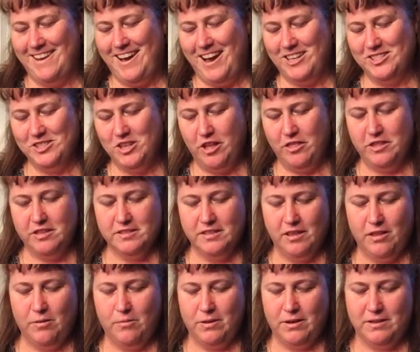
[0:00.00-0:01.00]
I saw these
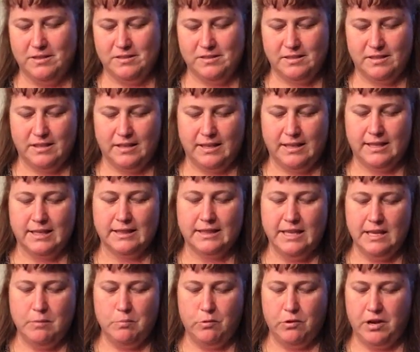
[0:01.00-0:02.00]
other ones.
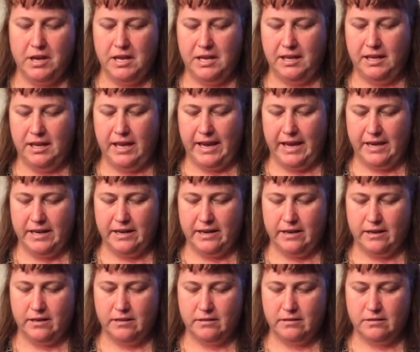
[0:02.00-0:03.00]
Colibri
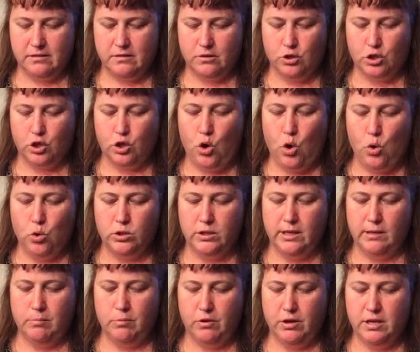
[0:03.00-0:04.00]
Canada, or
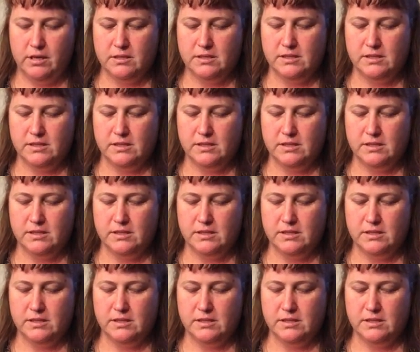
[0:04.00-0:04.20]
Colibri,